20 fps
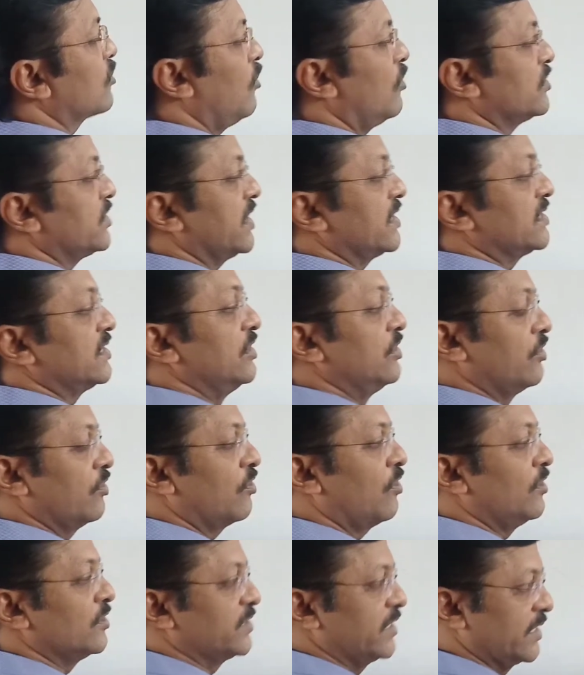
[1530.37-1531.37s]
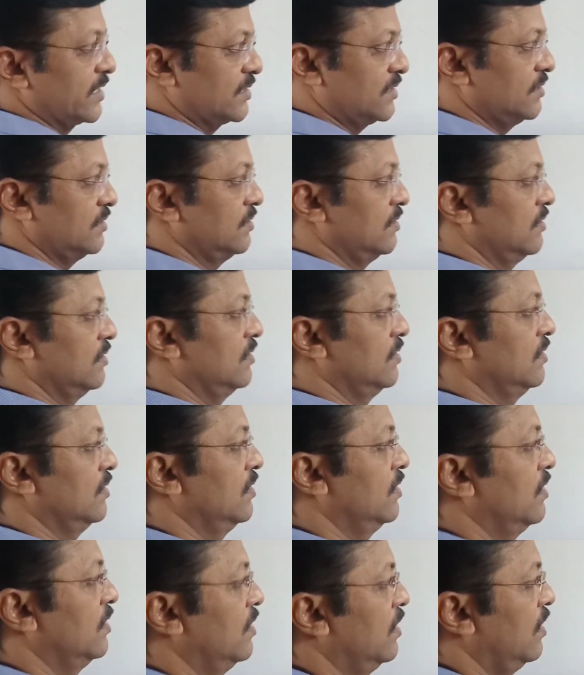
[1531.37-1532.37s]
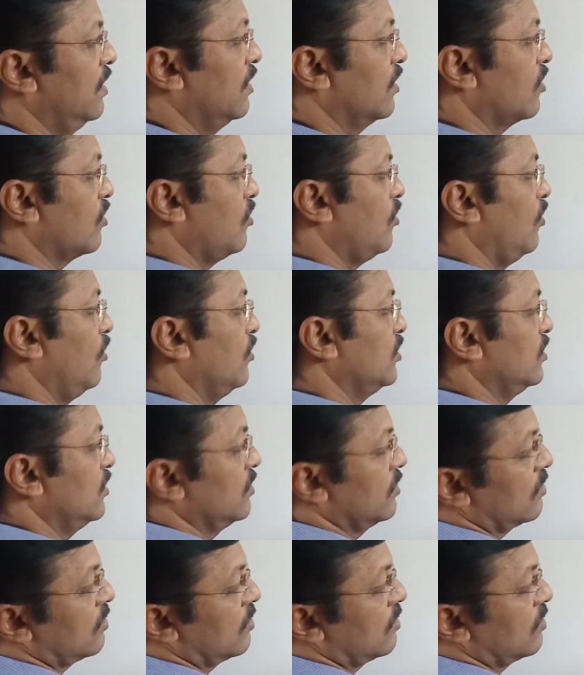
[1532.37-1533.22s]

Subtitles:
cos x into cos x, and cos